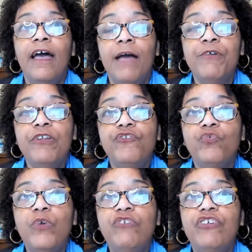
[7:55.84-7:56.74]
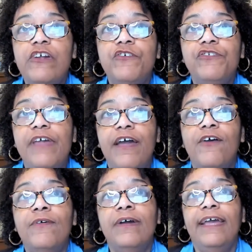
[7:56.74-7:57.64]
I'm going to switch gears
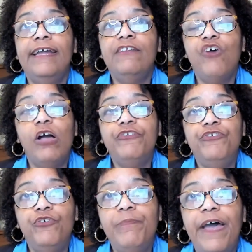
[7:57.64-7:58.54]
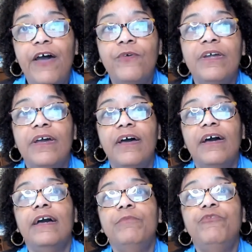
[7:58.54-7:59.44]
now and talk to you about
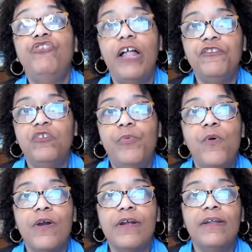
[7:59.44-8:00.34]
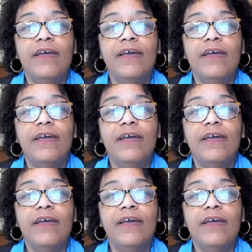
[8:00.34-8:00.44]
um, child support.